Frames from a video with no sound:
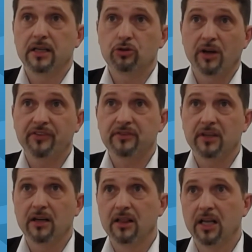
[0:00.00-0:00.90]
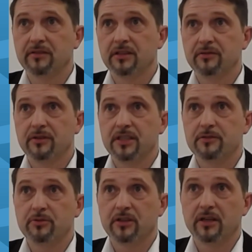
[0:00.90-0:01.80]
interesting level
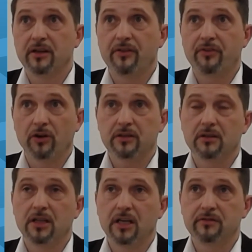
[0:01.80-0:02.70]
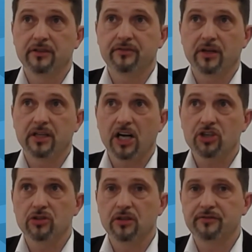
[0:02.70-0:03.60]
is the third level,
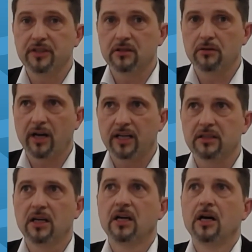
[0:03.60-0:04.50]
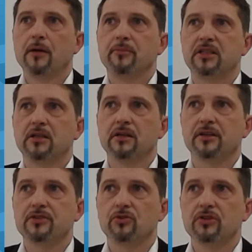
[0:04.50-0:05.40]
reduction of indirect
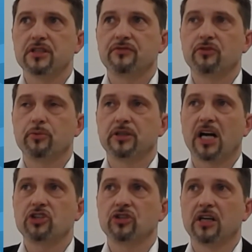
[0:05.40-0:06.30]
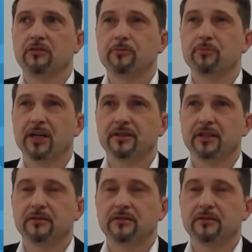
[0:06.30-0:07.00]
material resources for production equipment.